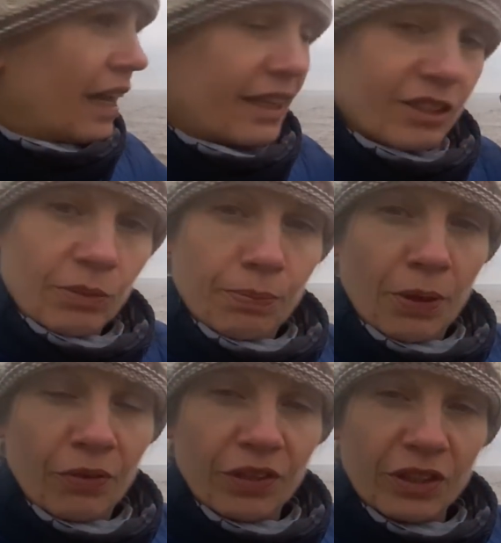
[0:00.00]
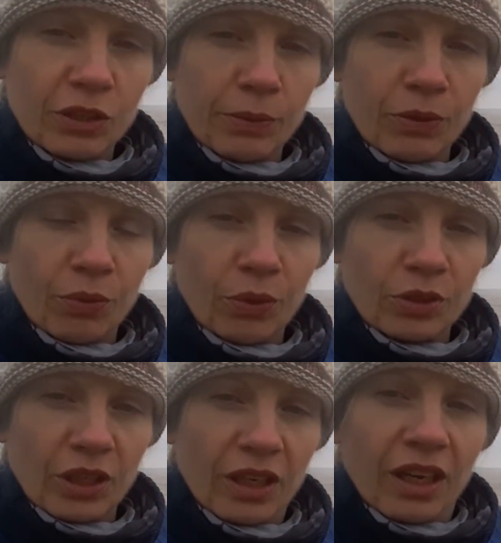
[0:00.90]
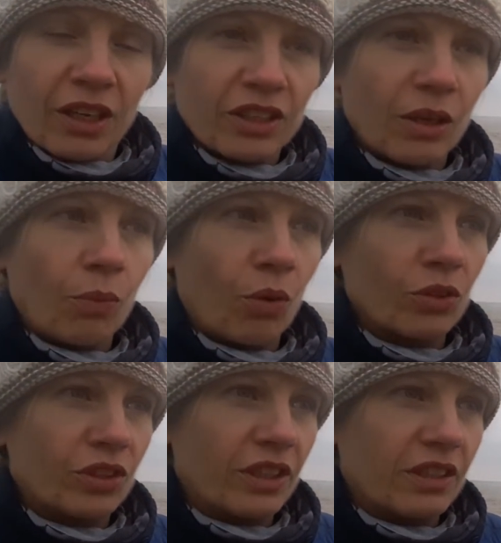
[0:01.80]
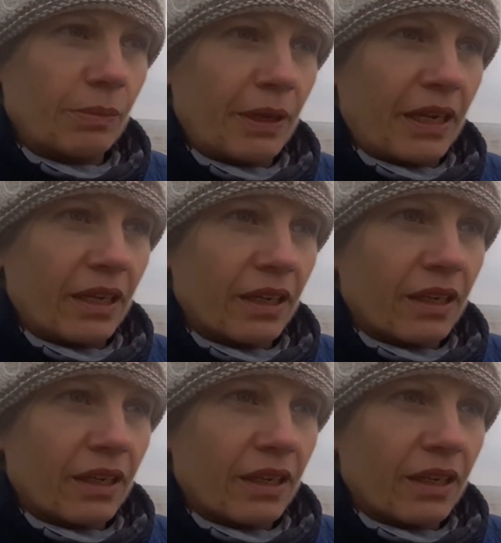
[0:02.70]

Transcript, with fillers: is perfectly smooth water, because I want it to be